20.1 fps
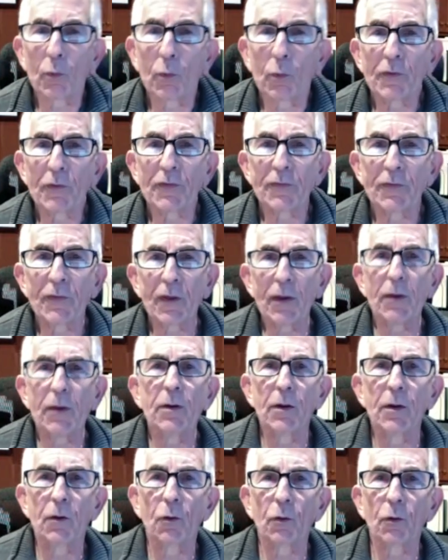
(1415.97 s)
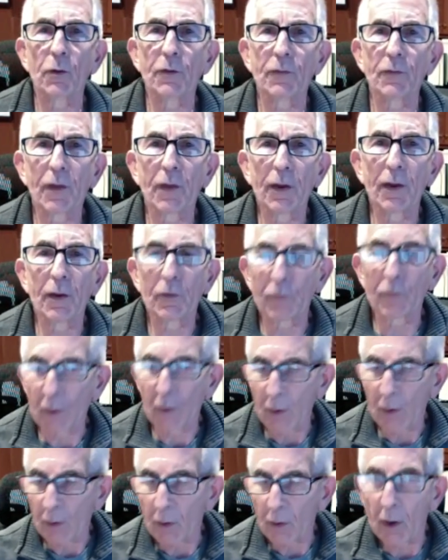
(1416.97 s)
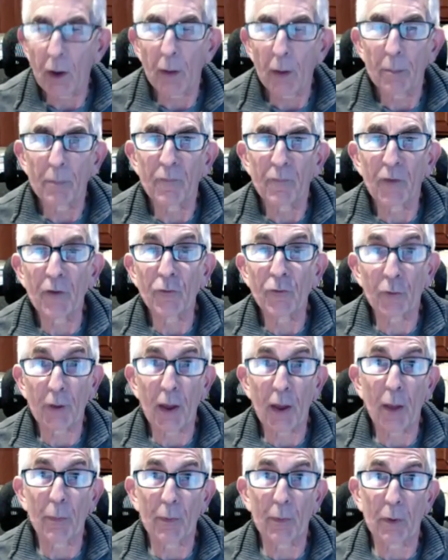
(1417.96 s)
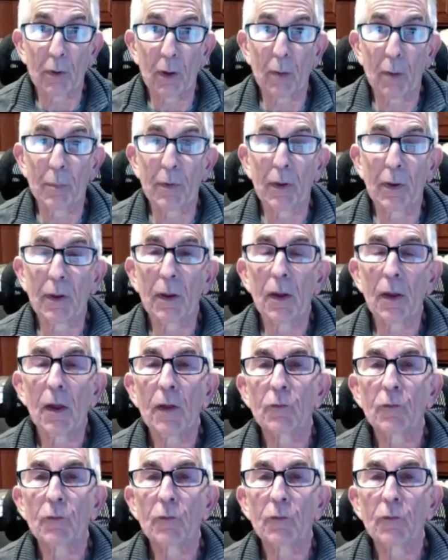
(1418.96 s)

We're a seed and early stage venture capital company.